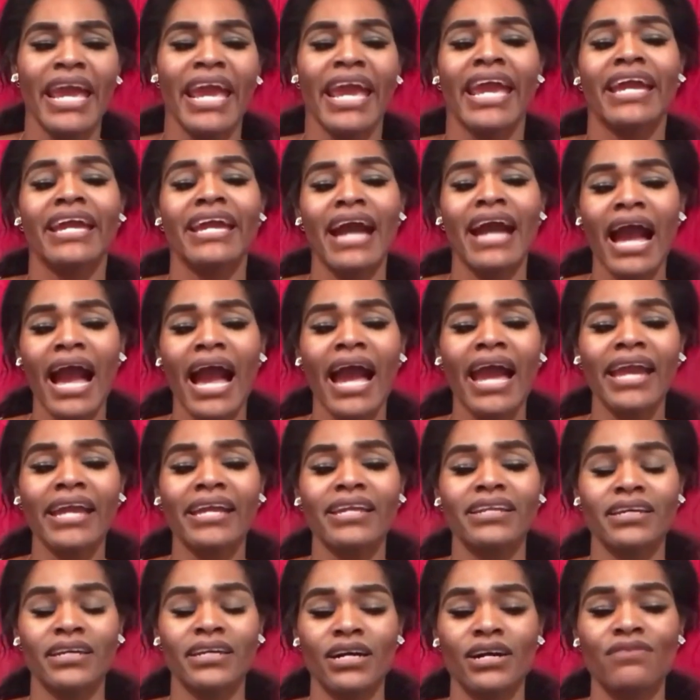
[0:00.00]
it
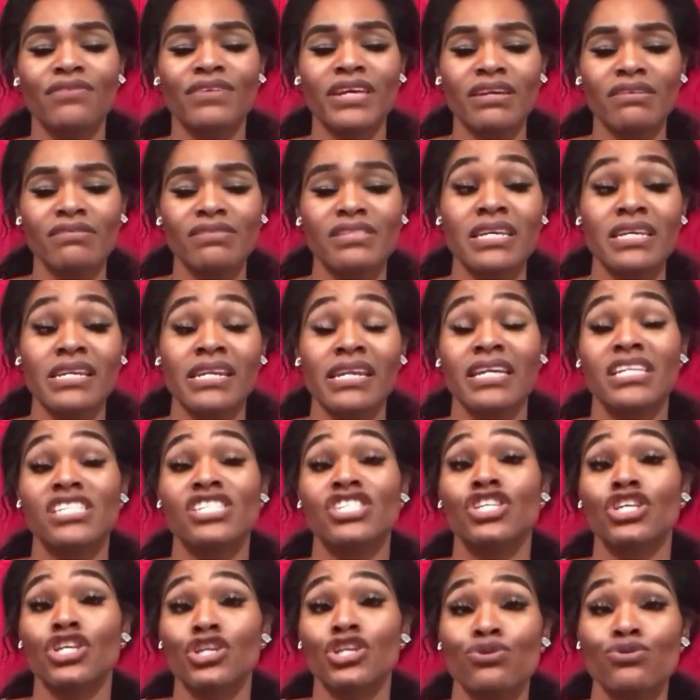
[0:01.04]
kind of gives an
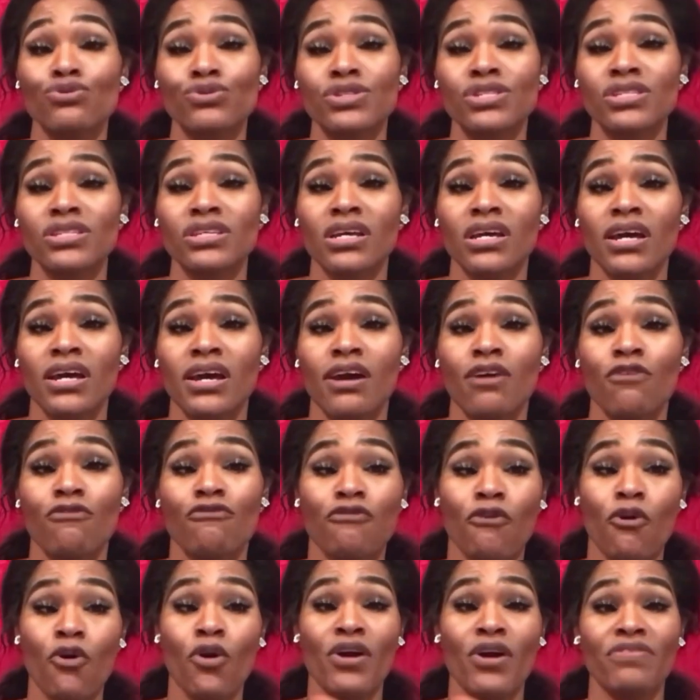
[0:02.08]
excuse
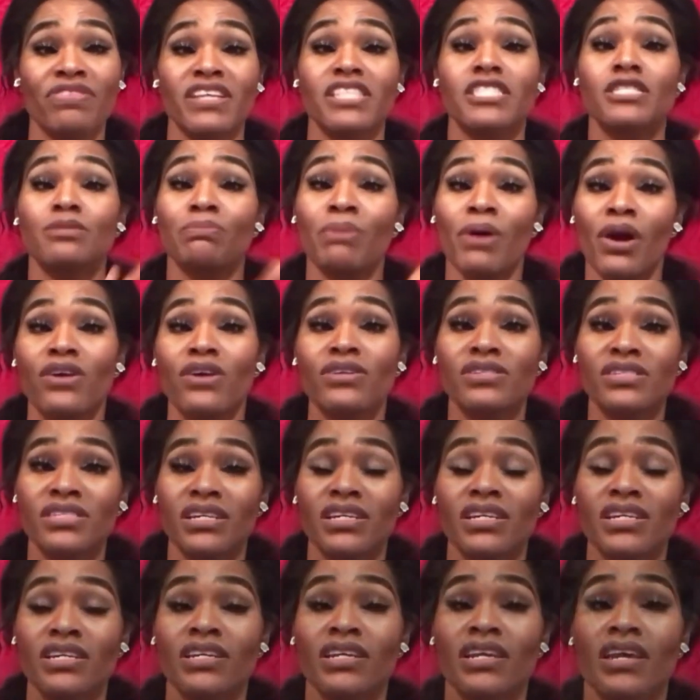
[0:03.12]
for this
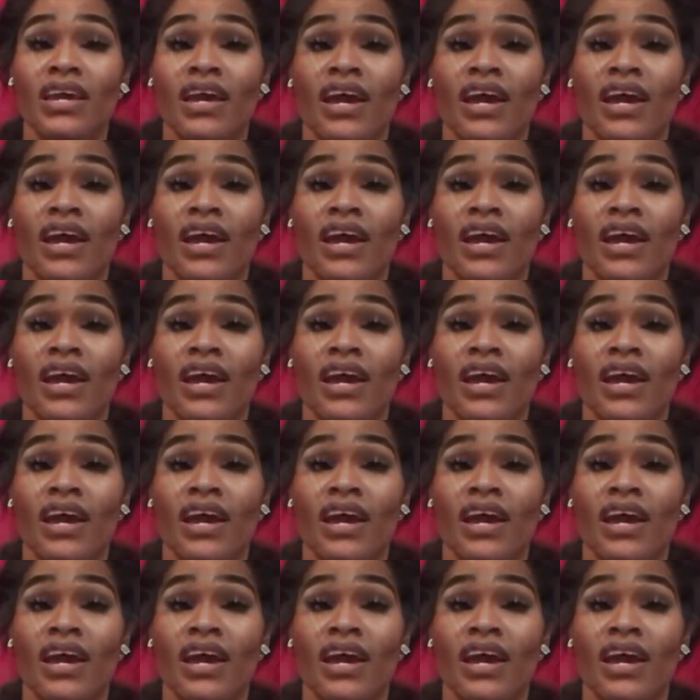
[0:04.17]
person,